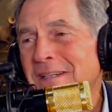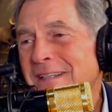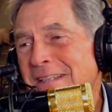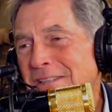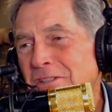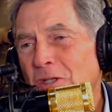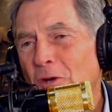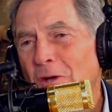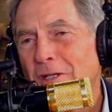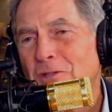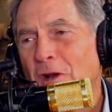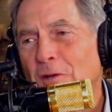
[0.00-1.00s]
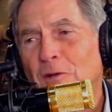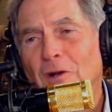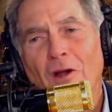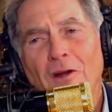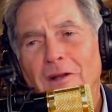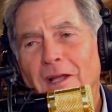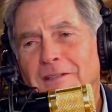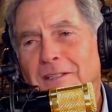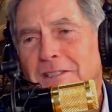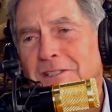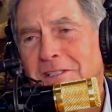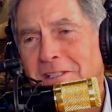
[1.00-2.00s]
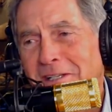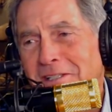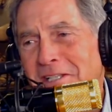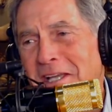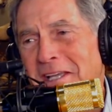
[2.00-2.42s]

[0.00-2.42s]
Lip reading: So I try real hard not to listen to entertainers.